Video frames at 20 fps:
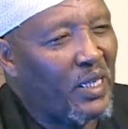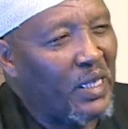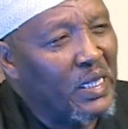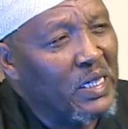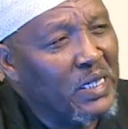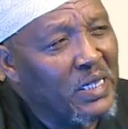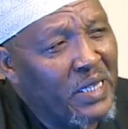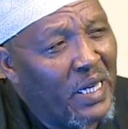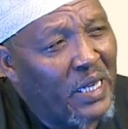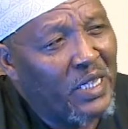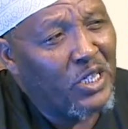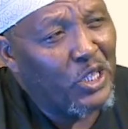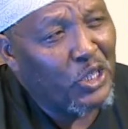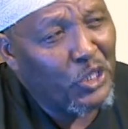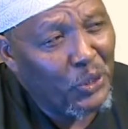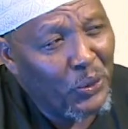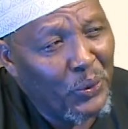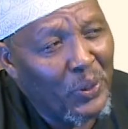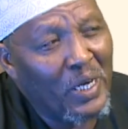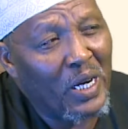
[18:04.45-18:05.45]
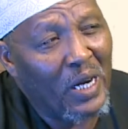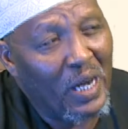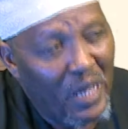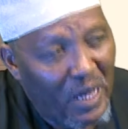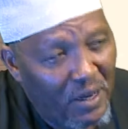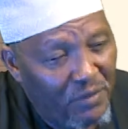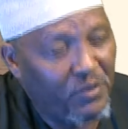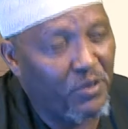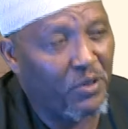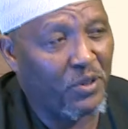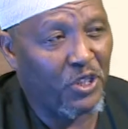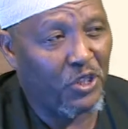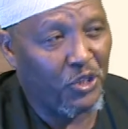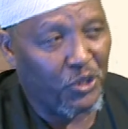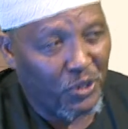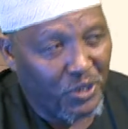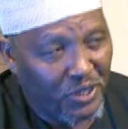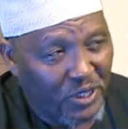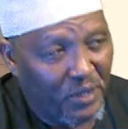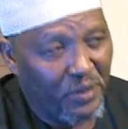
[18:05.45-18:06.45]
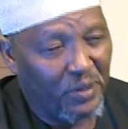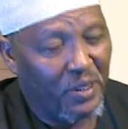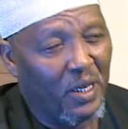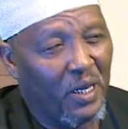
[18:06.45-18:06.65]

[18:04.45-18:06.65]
Is that showing love to the children?